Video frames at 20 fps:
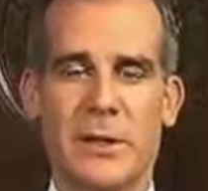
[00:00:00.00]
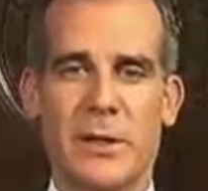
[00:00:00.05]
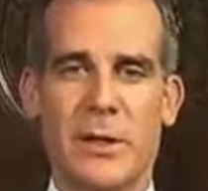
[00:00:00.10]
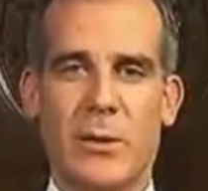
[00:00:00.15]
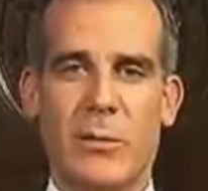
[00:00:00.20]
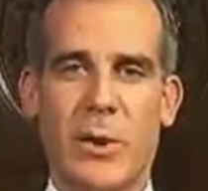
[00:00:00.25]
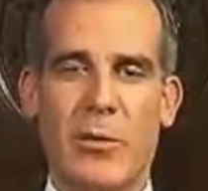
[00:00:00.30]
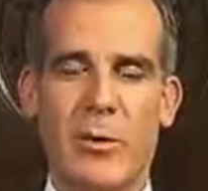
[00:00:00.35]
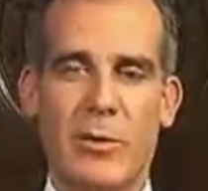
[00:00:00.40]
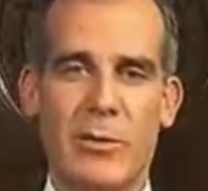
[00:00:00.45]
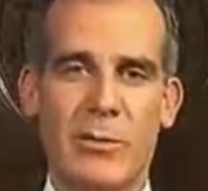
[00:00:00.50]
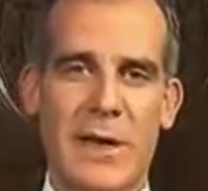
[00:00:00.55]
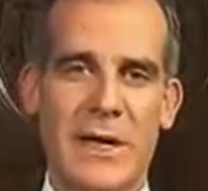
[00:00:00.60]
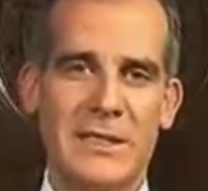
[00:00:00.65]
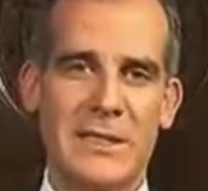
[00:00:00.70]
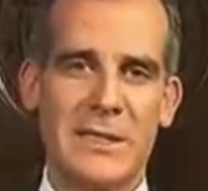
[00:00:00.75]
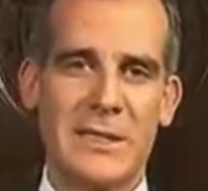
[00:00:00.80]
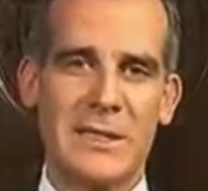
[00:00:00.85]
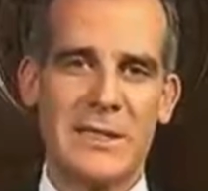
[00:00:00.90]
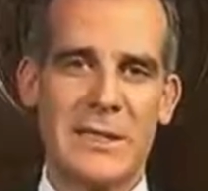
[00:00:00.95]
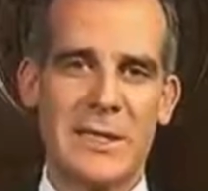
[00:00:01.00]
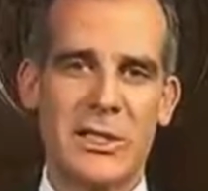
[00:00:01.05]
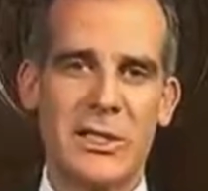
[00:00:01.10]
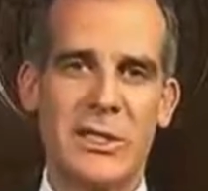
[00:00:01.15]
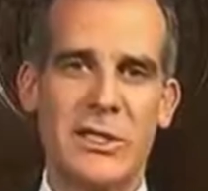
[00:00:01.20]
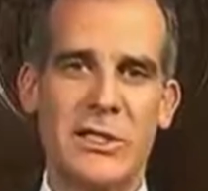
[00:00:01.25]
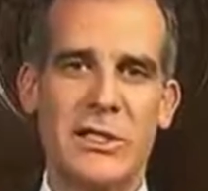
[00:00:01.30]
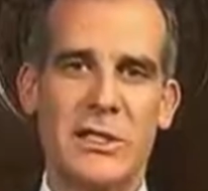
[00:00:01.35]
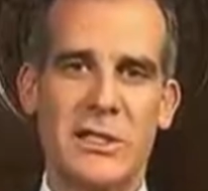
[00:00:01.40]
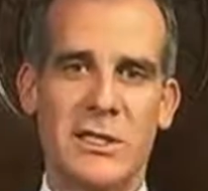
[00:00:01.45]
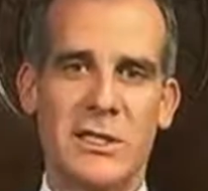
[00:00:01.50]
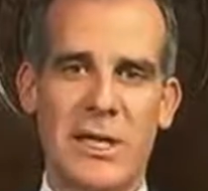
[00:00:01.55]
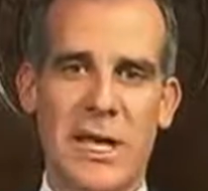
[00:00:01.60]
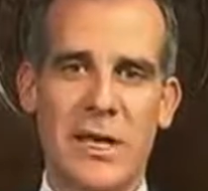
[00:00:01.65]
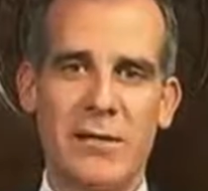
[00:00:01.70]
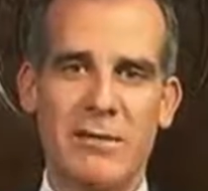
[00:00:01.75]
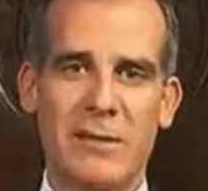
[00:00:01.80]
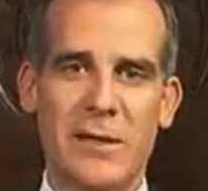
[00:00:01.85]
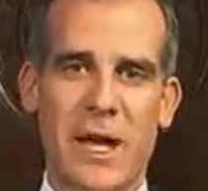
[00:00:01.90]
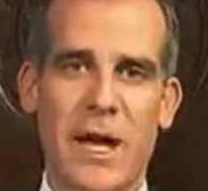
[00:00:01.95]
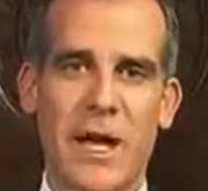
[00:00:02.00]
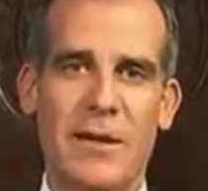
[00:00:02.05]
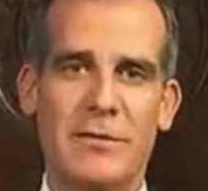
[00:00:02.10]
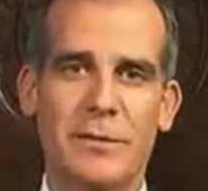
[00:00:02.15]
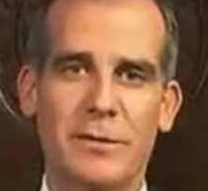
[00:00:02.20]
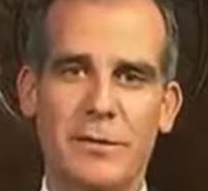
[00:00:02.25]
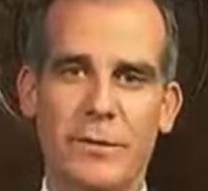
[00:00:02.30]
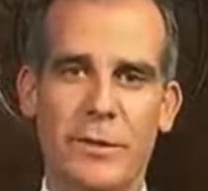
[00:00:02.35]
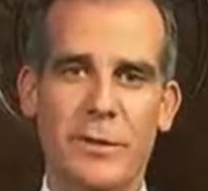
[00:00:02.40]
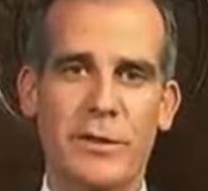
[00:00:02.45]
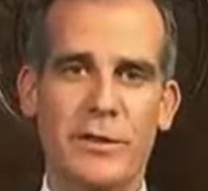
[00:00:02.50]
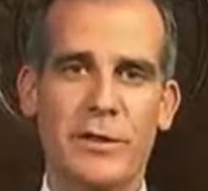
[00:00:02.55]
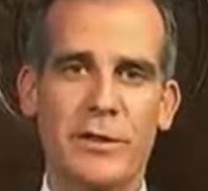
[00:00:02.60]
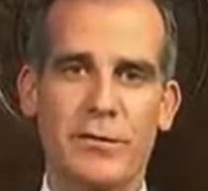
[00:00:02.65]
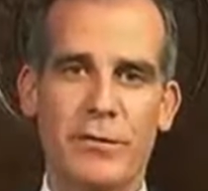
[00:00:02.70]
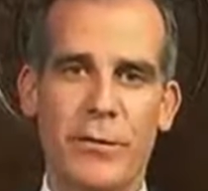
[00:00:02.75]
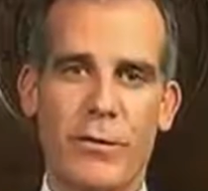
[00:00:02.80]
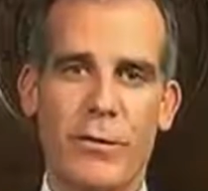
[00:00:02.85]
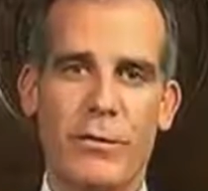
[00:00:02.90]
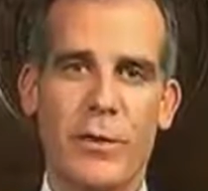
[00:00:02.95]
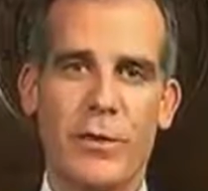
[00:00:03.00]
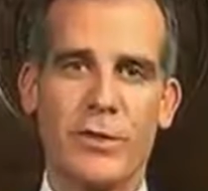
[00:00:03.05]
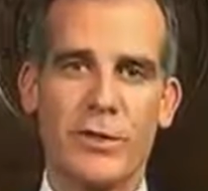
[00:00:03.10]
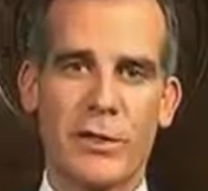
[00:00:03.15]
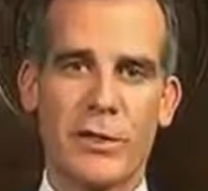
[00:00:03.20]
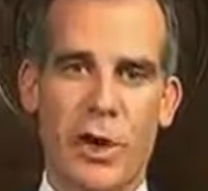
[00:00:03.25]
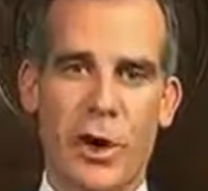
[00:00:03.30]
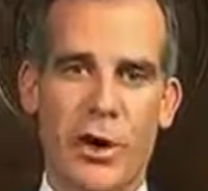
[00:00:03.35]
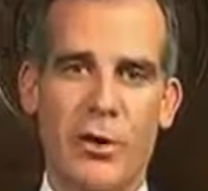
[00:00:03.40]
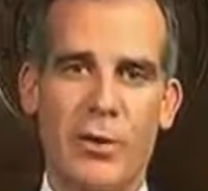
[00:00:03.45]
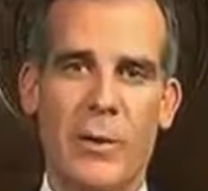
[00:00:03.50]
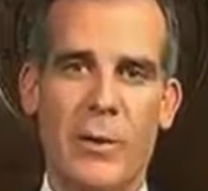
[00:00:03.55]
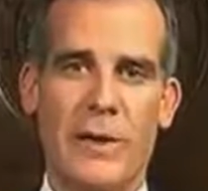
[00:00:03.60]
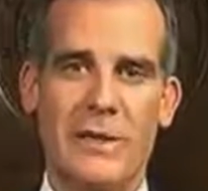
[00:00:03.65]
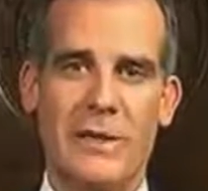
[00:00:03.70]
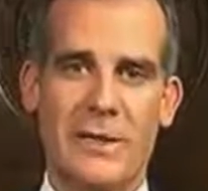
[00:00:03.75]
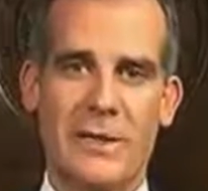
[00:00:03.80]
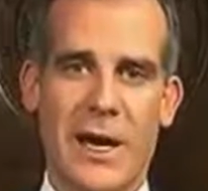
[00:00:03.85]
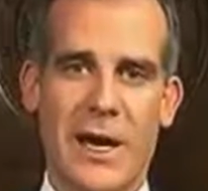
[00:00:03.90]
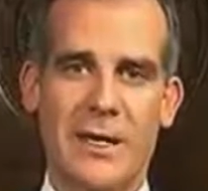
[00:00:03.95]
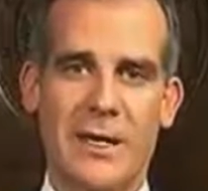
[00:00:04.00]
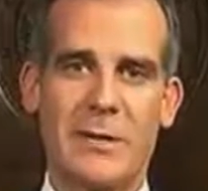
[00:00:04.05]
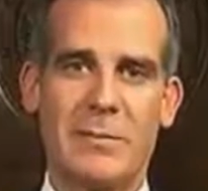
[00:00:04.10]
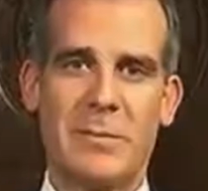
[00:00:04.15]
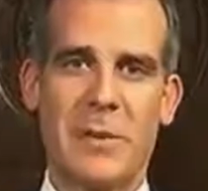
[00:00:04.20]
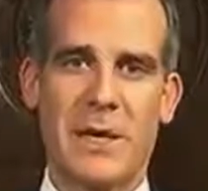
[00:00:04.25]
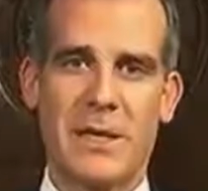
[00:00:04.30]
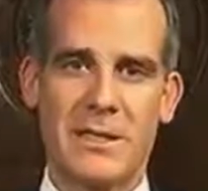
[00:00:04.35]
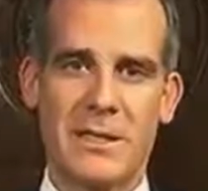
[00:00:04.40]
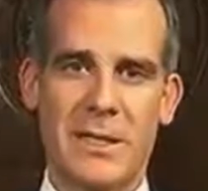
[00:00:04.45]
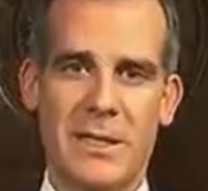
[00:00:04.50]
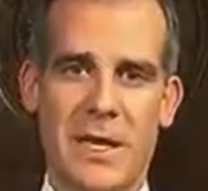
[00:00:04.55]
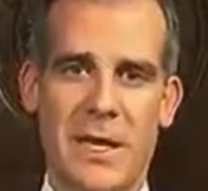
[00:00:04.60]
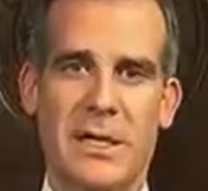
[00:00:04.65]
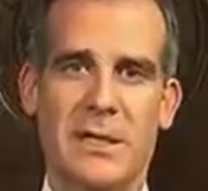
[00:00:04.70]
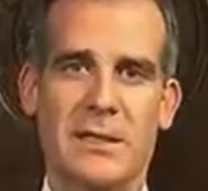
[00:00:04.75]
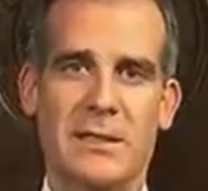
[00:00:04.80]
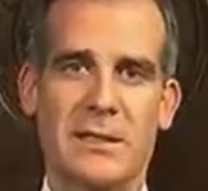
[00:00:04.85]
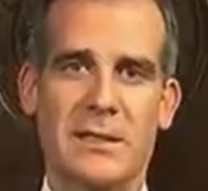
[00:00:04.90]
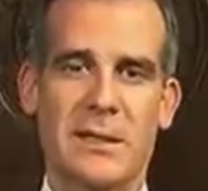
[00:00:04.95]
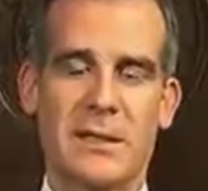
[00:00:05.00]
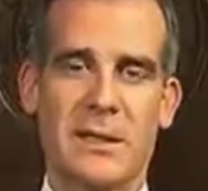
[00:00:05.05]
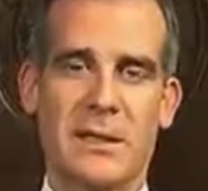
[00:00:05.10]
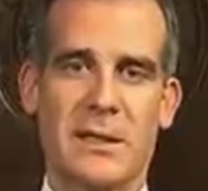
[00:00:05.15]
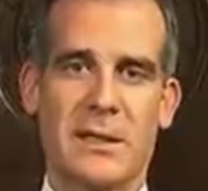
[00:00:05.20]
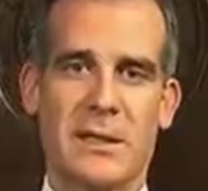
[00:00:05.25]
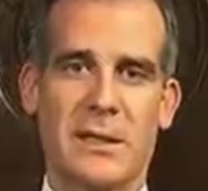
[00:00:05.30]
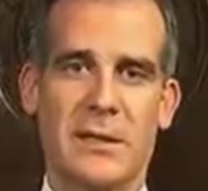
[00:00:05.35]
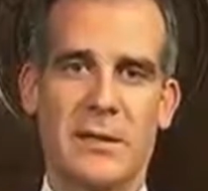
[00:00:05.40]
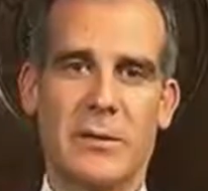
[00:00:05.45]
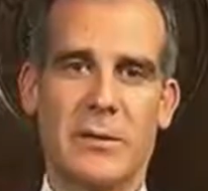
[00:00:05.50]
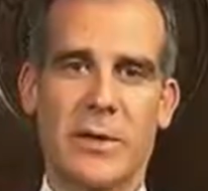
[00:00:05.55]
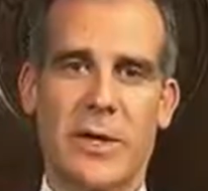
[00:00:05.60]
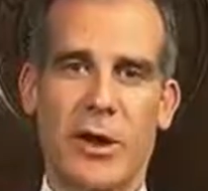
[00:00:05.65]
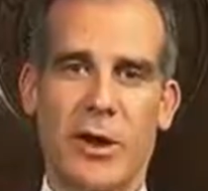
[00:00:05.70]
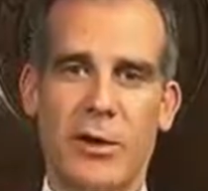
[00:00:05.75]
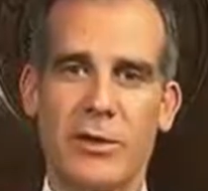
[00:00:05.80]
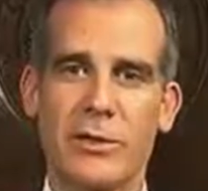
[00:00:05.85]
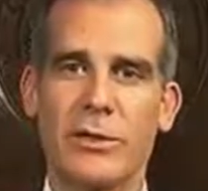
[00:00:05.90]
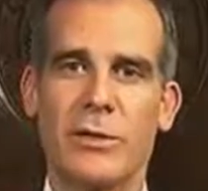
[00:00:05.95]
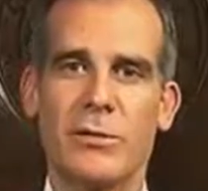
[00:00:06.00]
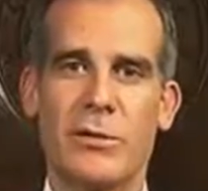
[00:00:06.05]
While we will make decisions to save lives first and foremost always, guided by science, we also